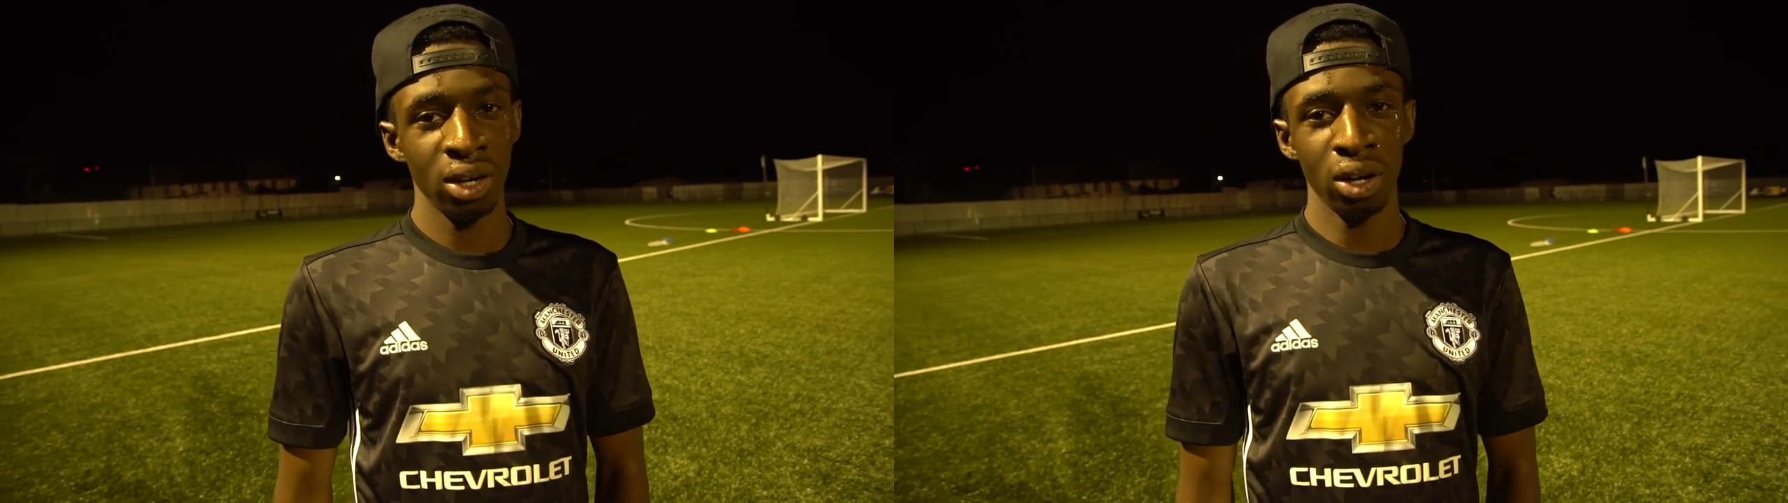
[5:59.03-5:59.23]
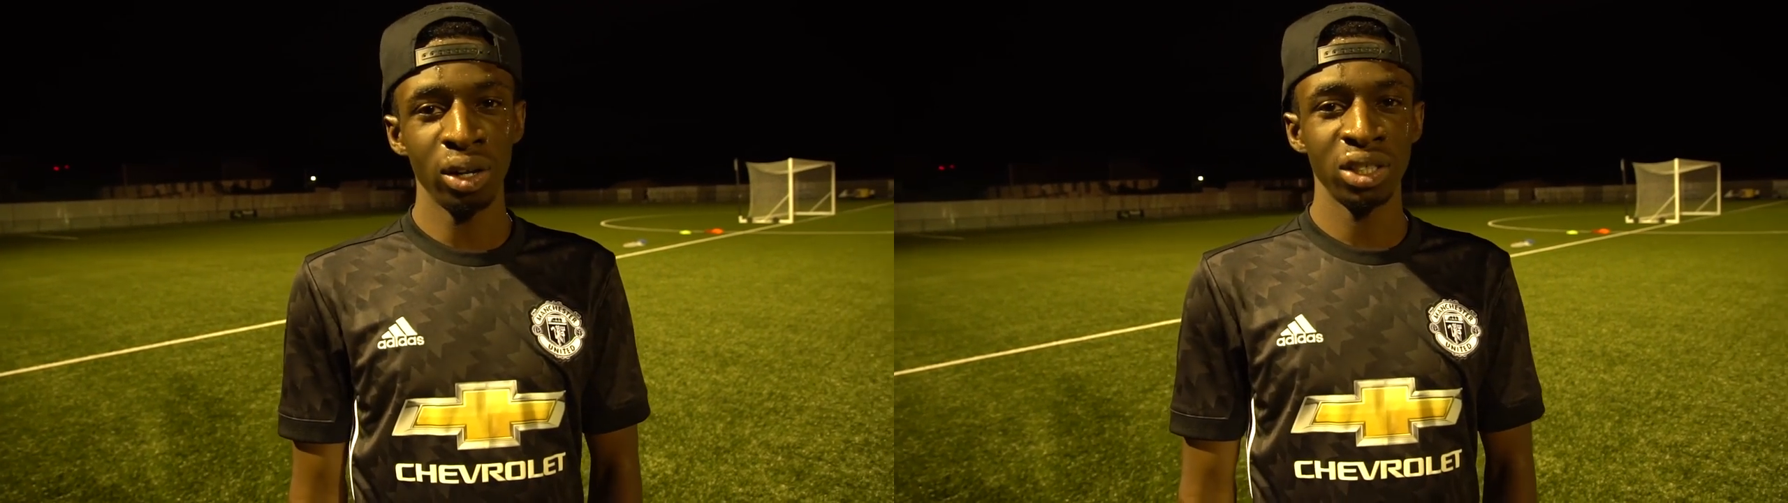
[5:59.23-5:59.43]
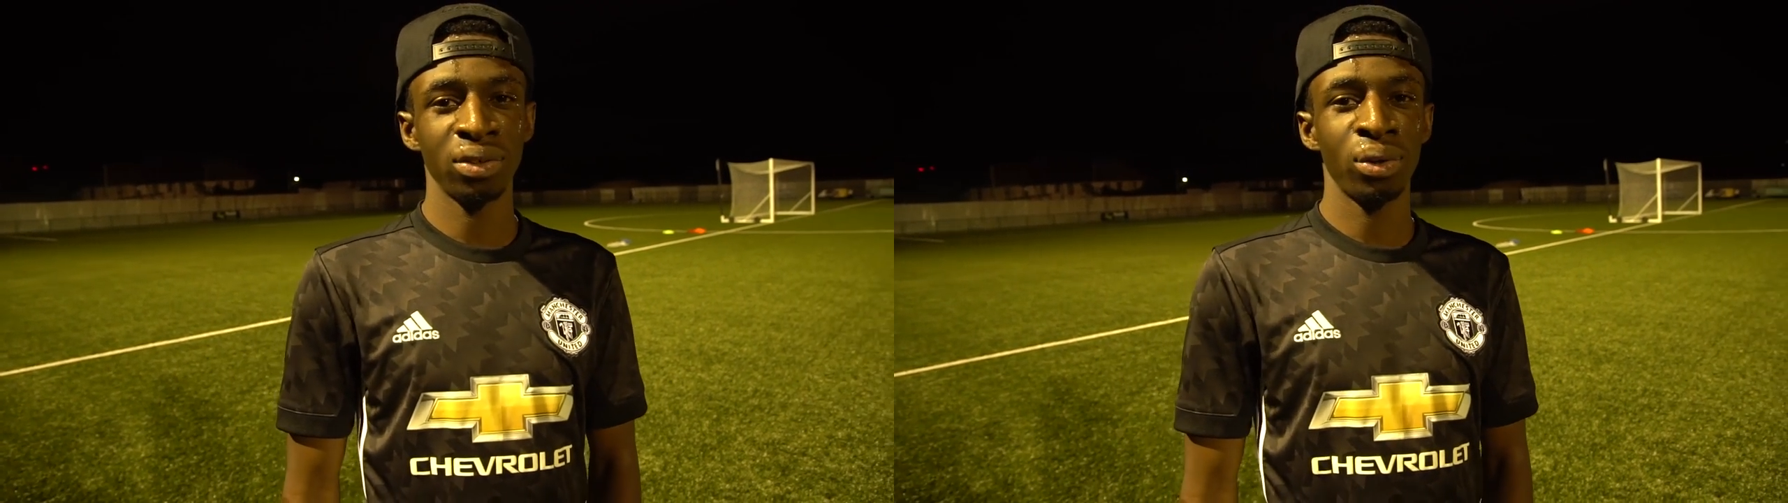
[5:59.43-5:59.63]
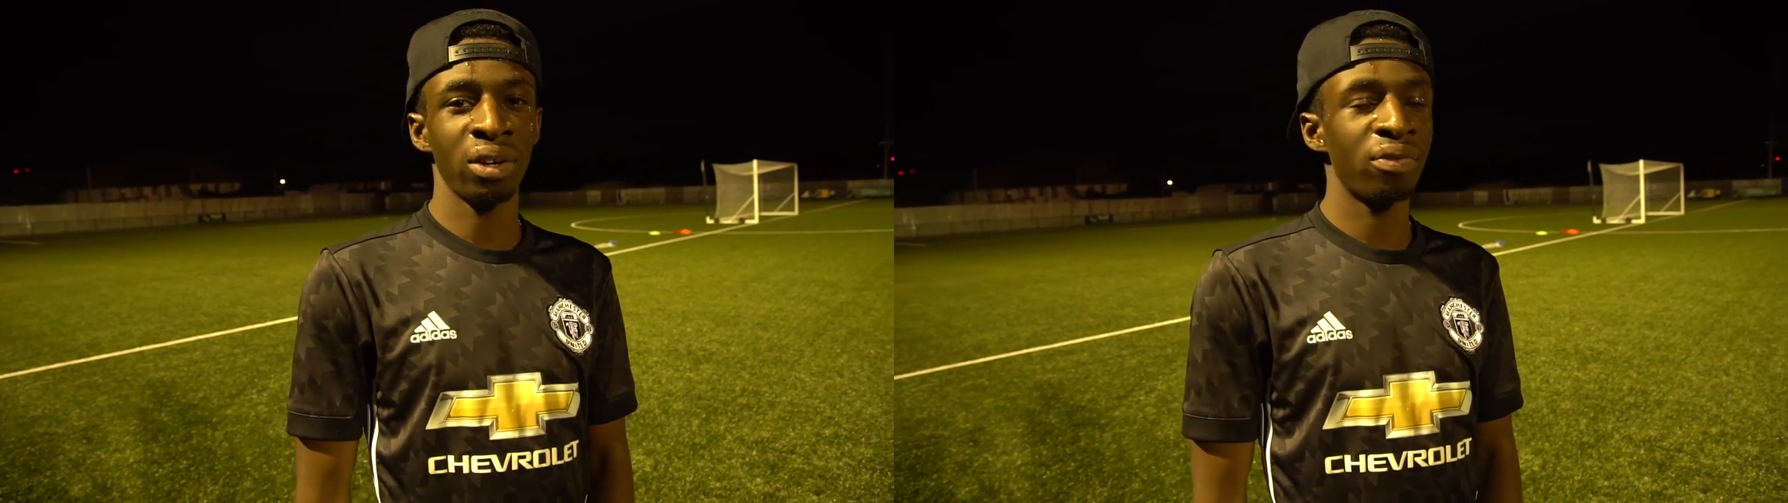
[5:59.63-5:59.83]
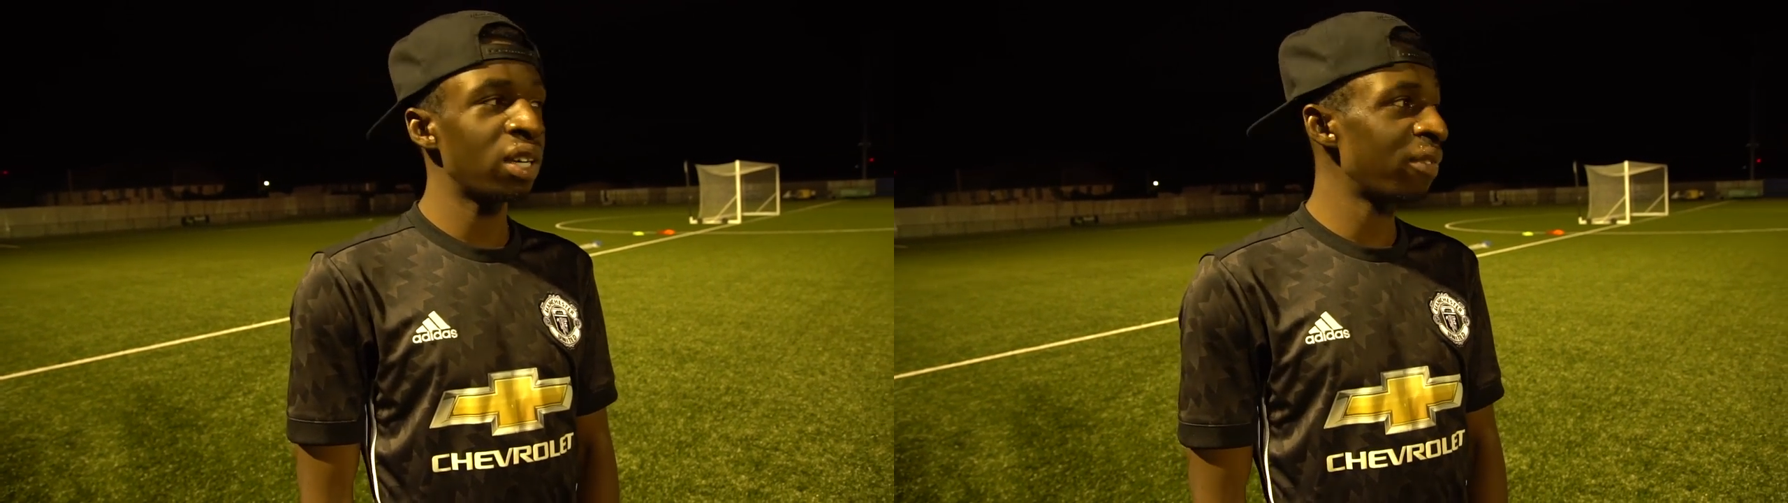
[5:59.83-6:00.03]
Lots of
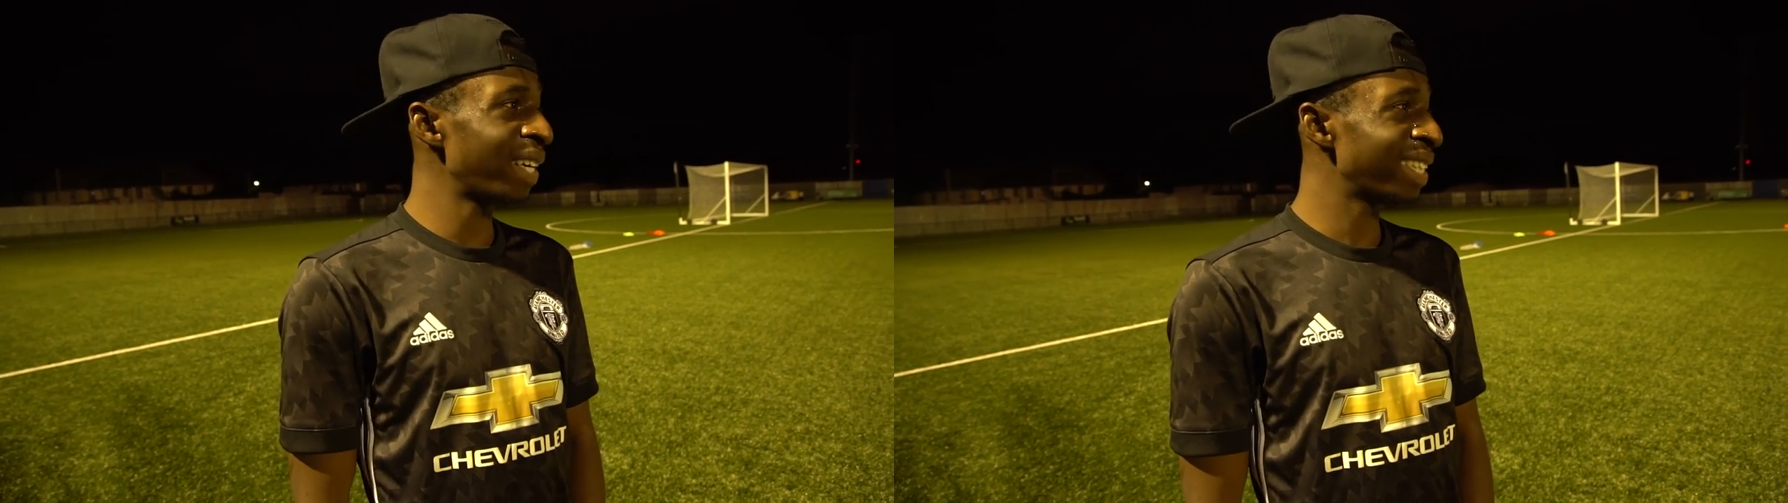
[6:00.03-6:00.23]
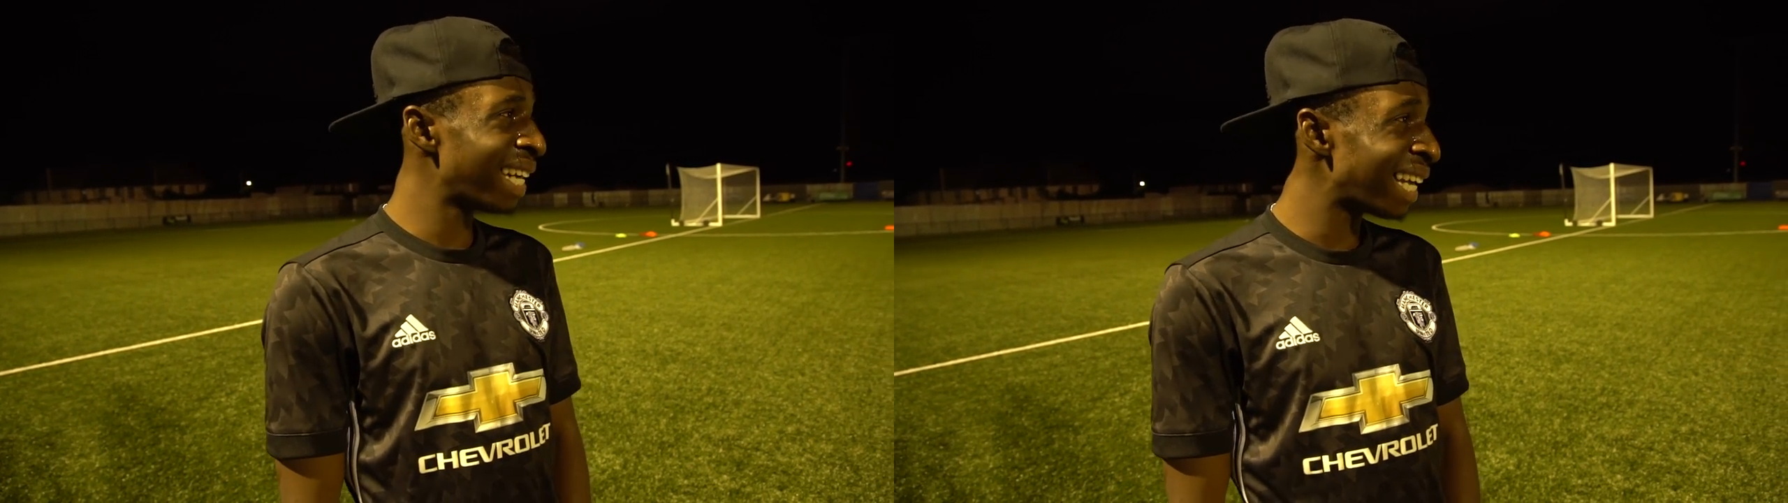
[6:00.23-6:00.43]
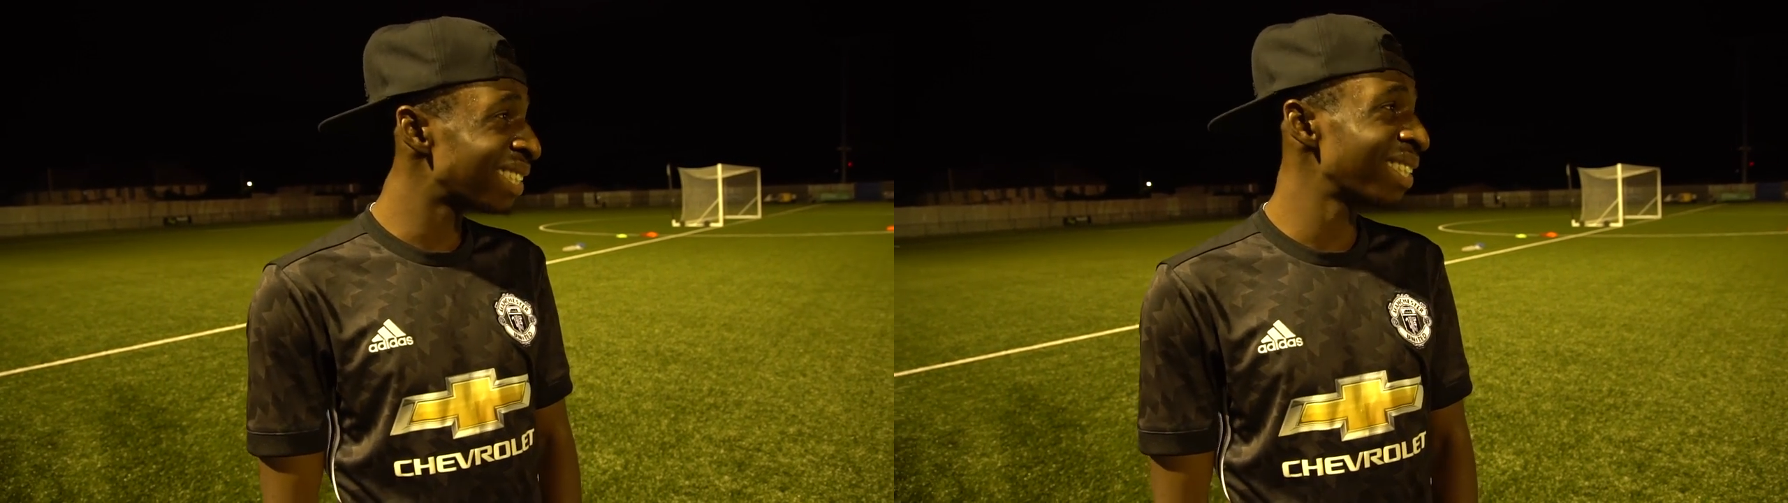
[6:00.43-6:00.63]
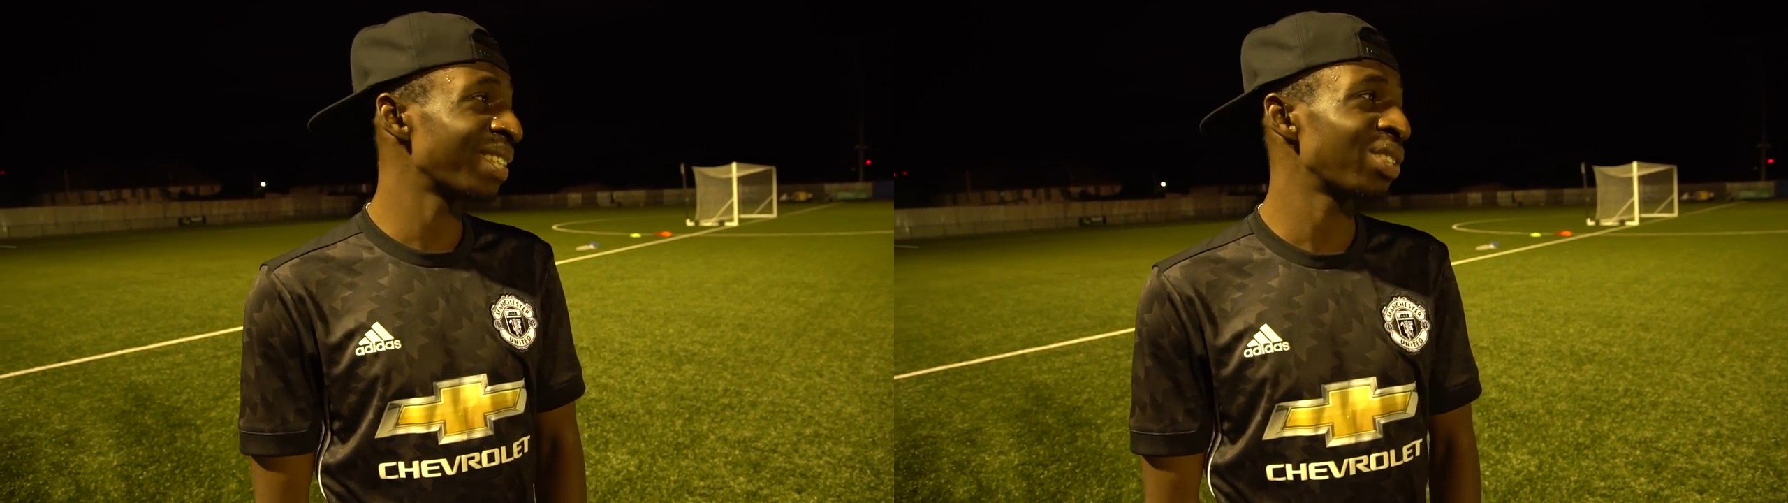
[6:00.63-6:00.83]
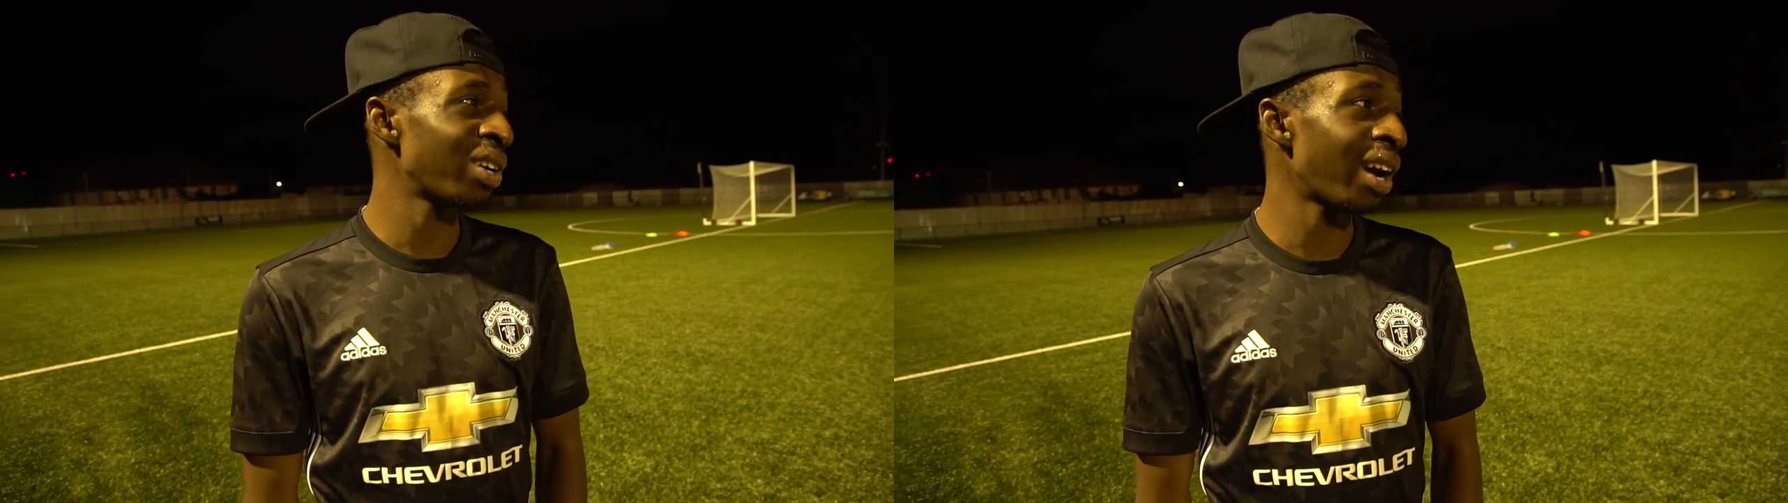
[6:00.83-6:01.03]
quick feet,
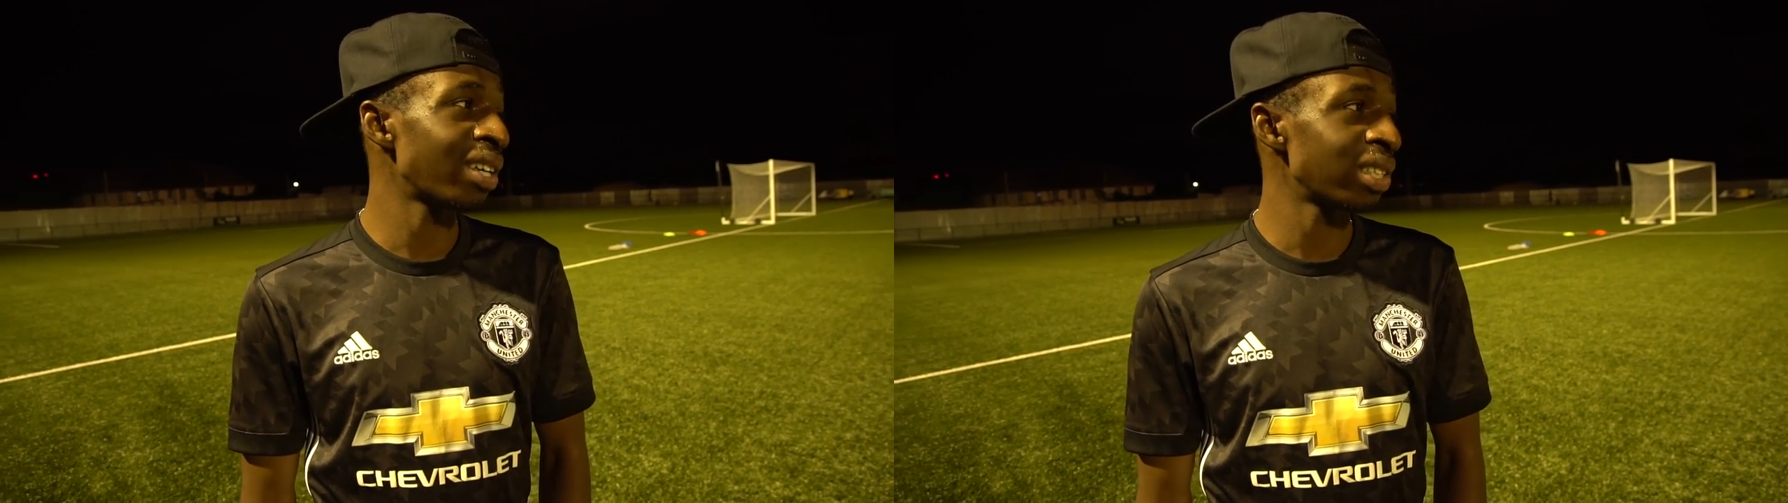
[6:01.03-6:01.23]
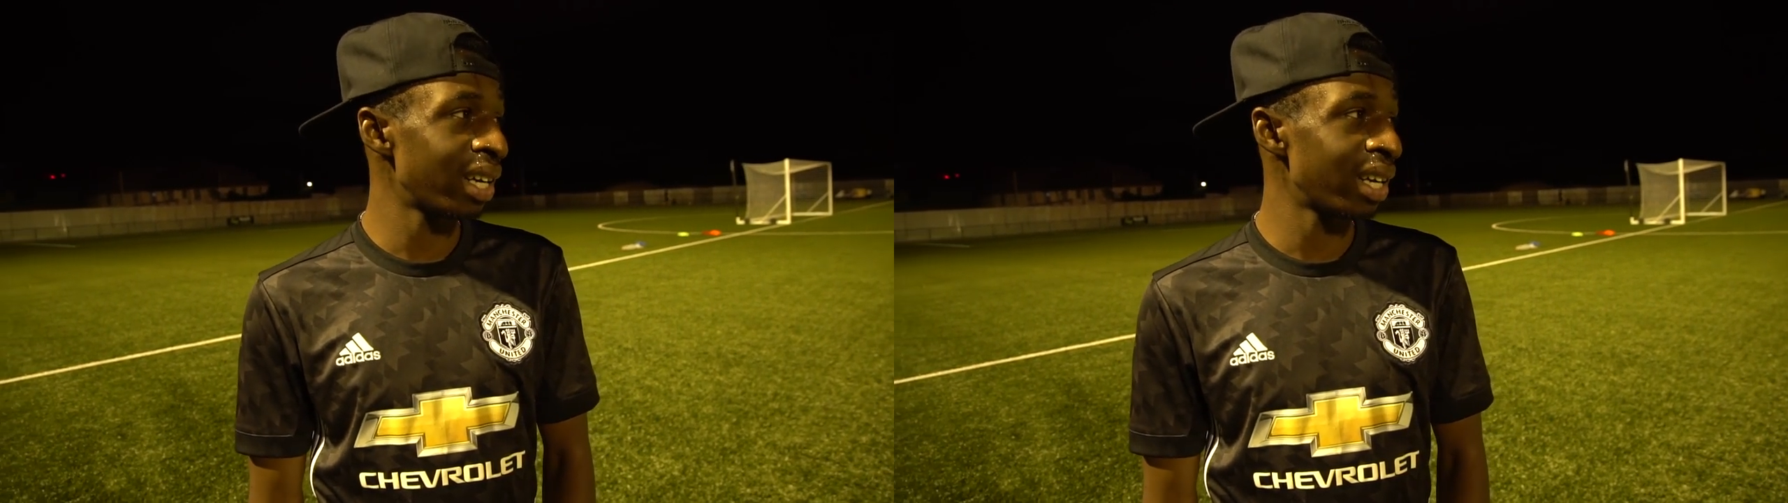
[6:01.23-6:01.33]
fantastic strikes.